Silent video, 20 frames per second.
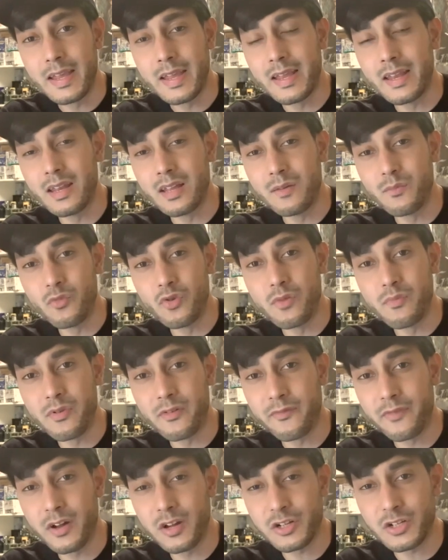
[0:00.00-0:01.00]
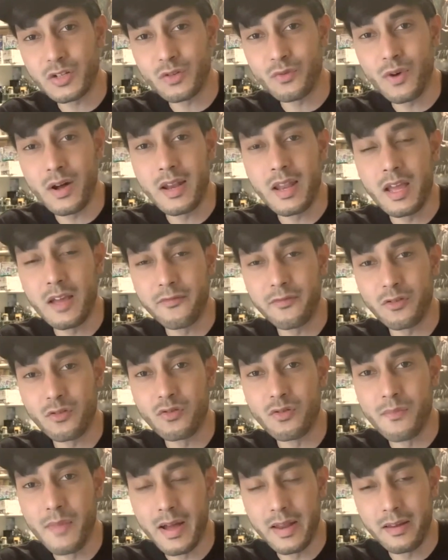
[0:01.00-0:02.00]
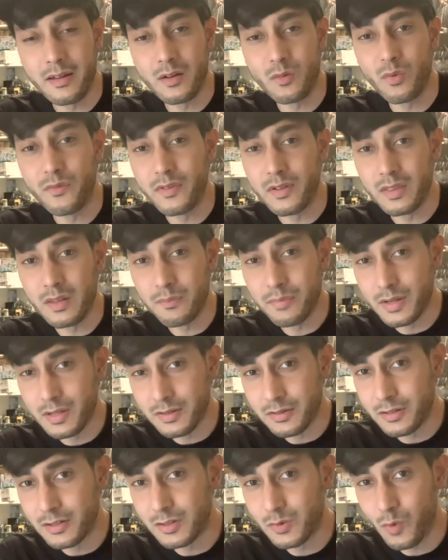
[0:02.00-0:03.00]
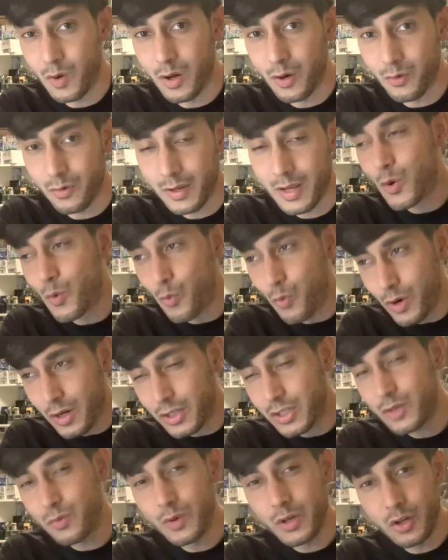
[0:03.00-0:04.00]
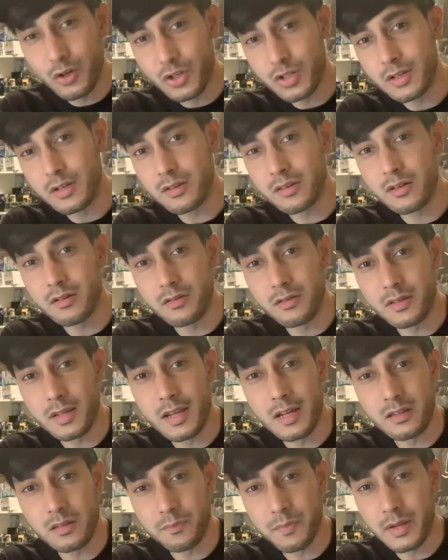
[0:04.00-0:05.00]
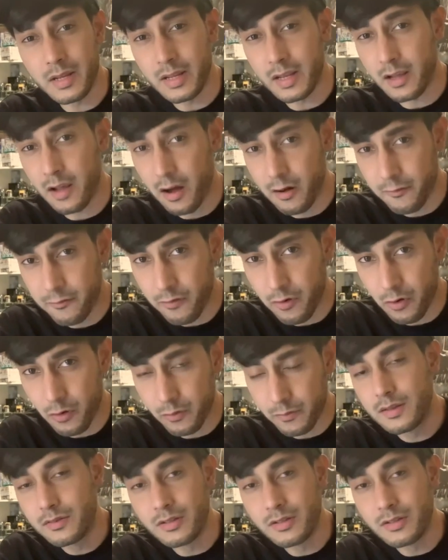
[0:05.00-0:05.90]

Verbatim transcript: in a more professional and ethical manner within the business world, which we usually associate as being cutthroat.